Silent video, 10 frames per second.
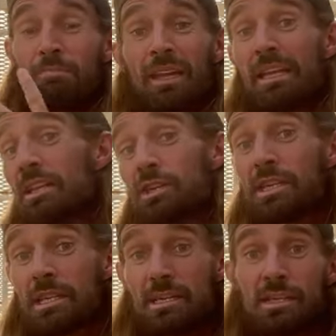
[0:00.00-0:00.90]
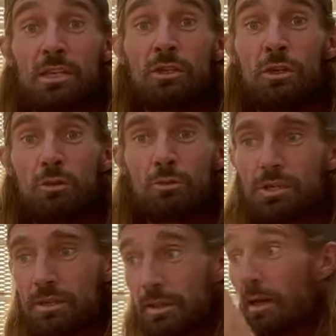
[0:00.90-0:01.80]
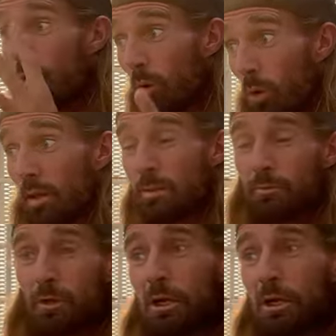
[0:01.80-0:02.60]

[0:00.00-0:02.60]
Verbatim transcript: And then she starts to use that All-In Run